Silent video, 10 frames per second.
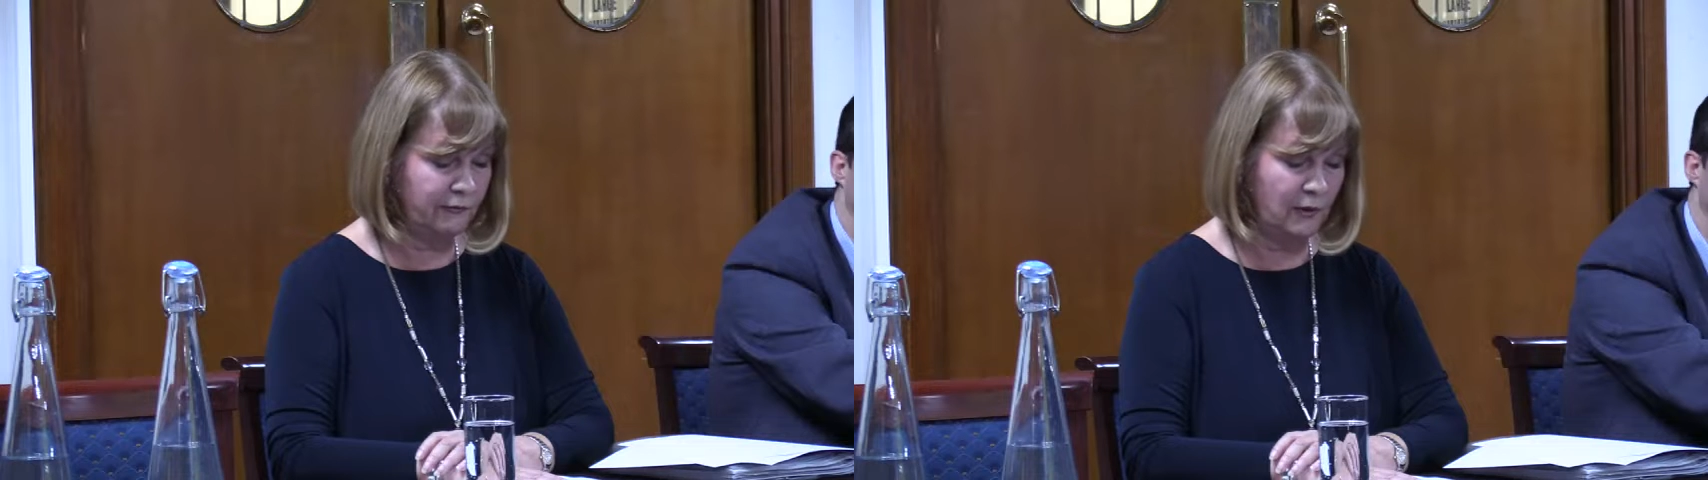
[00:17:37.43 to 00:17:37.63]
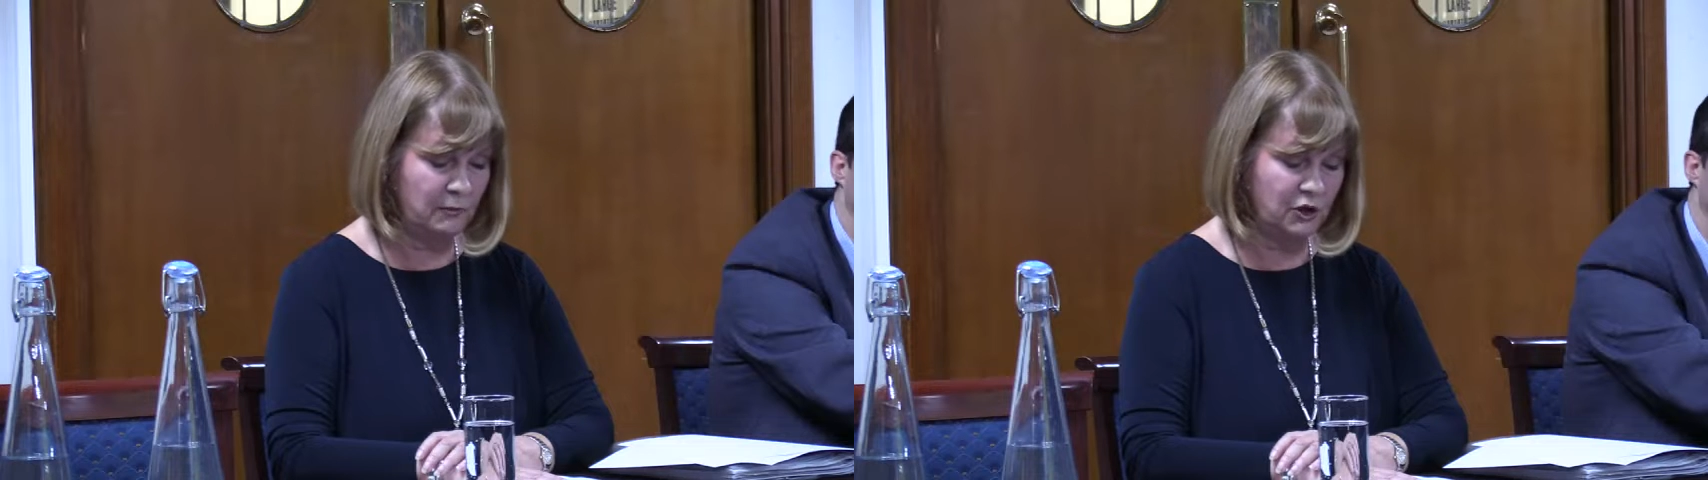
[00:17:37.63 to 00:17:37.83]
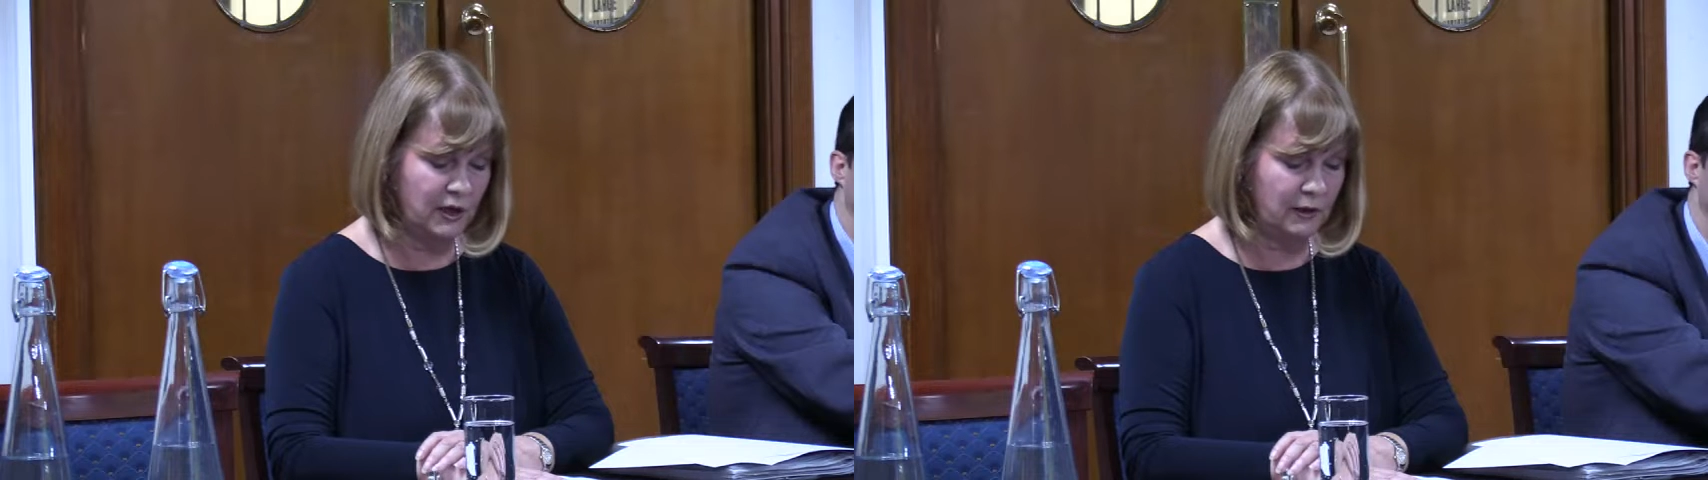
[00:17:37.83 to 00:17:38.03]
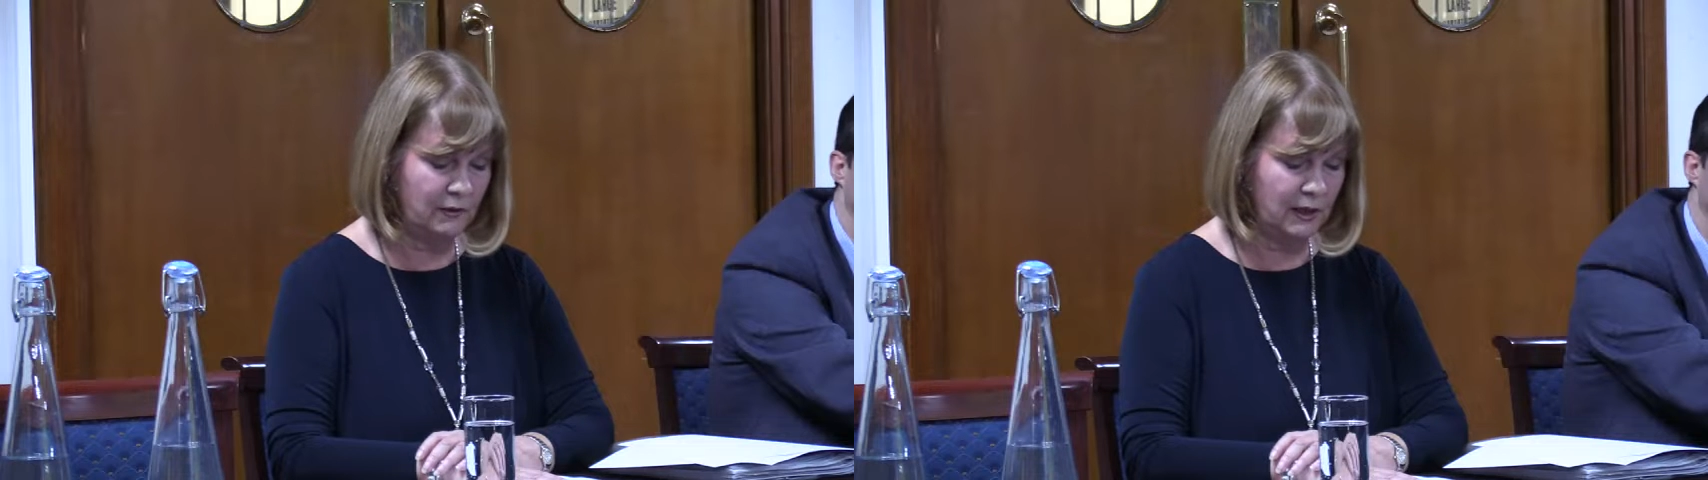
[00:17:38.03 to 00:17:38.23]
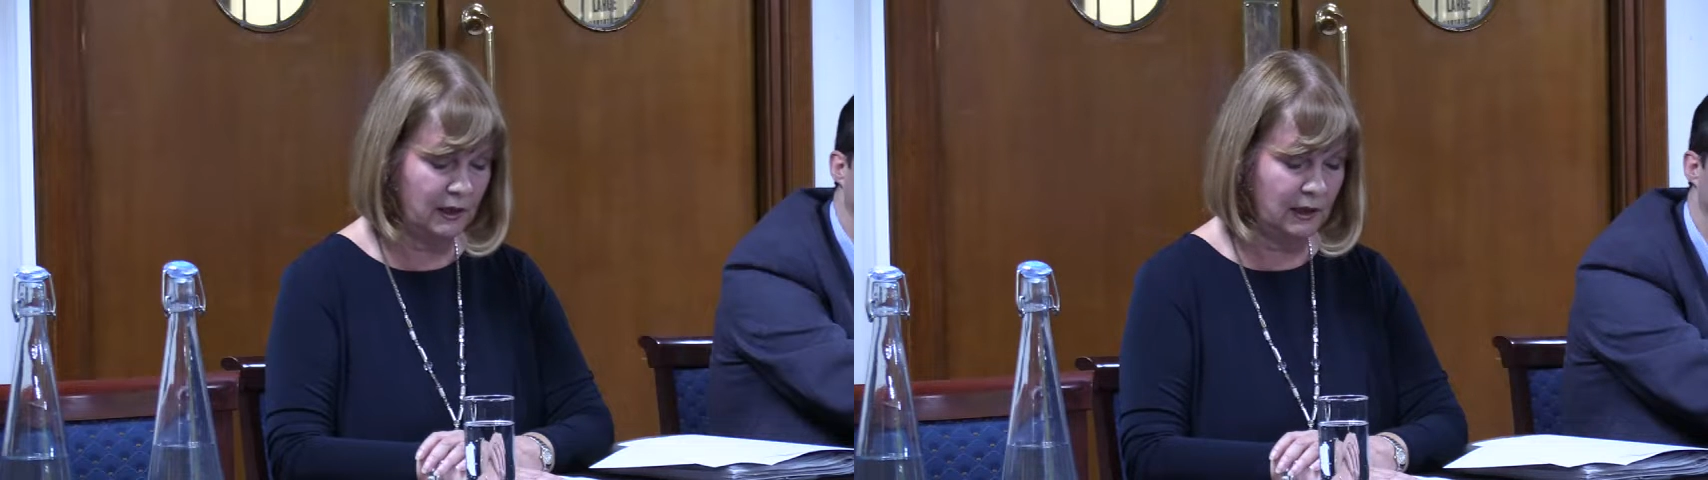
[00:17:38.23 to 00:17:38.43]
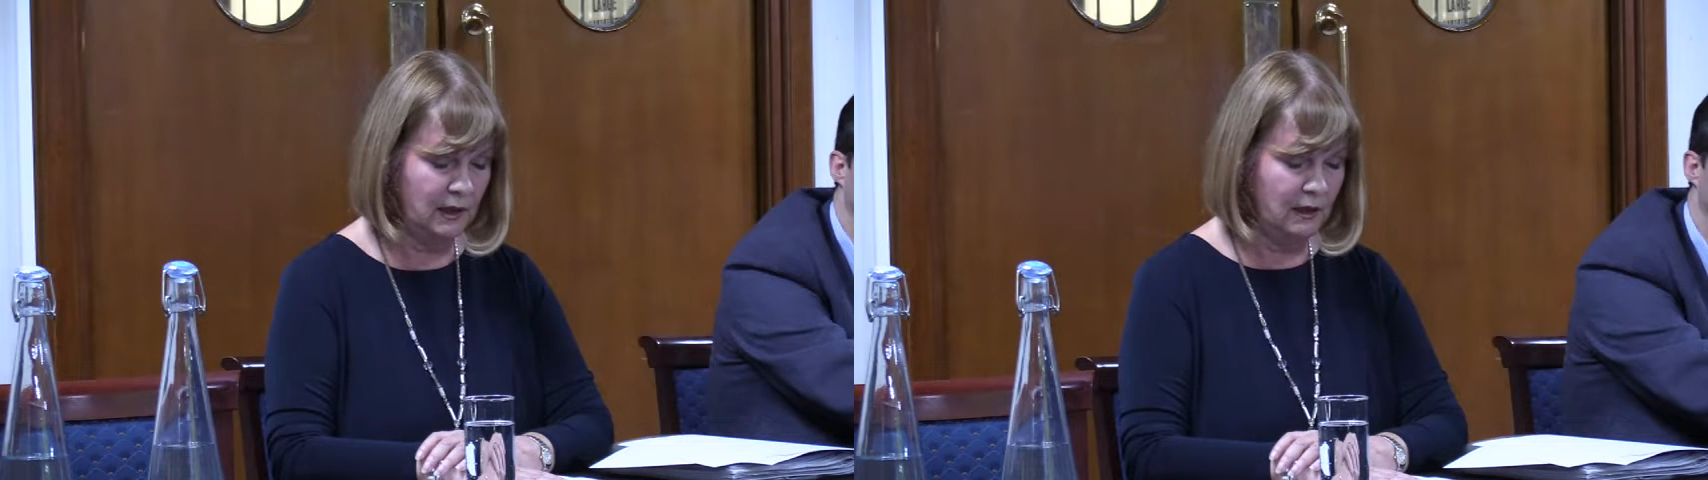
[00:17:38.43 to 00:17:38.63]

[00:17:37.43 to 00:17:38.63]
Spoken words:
from Shearing